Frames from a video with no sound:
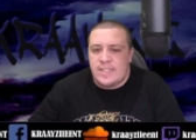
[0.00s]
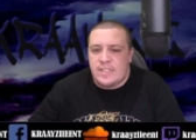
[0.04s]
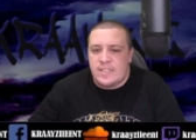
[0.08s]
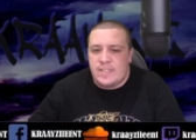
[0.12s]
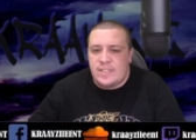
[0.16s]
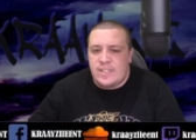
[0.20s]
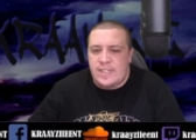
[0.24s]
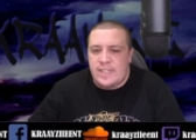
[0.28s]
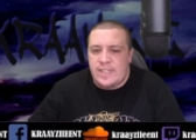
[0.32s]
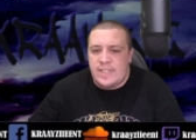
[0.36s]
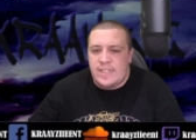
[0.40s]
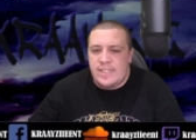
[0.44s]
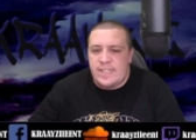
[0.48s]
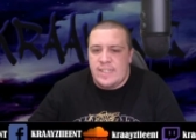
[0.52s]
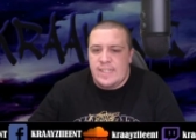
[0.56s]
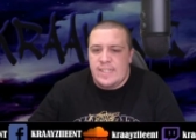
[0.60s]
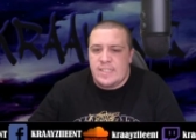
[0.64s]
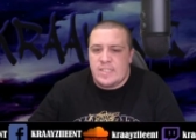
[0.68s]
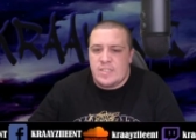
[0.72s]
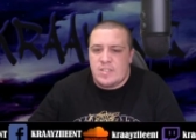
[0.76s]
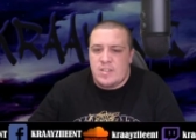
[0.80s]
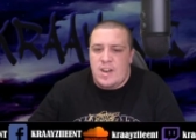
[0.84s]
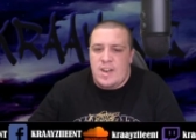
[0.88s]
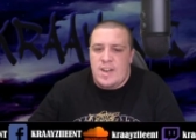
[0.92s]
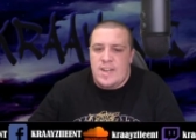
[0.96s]
to hear
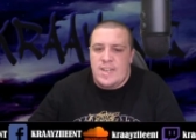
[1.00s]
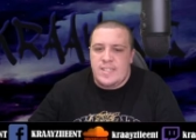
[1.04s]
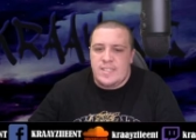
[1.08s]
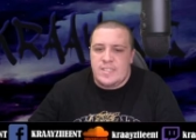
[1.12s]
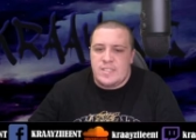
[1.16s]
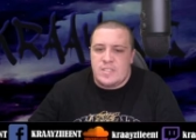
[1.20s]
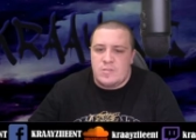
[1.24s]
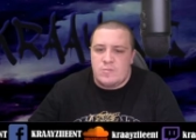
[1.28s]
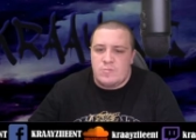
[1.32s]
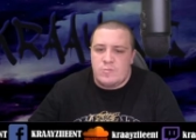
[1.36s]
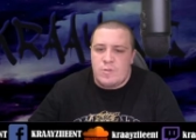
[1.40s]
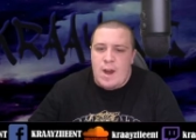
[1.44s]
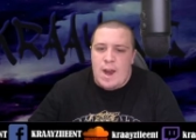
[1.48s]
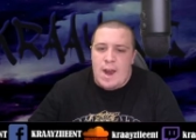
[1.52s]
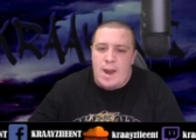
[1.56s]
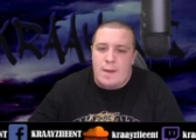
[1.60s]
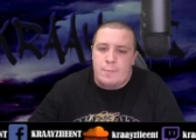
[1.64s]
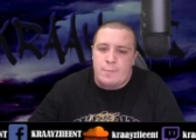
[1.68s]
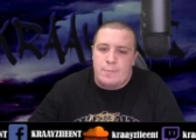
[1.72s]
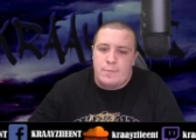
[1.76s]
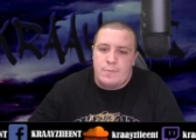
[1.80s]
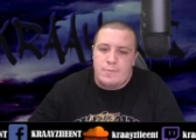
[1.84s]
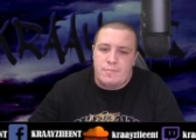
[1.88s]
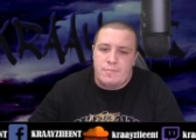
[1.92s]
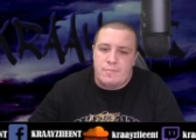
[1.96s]
these guys
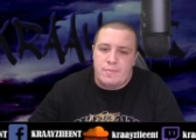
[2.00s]
rap.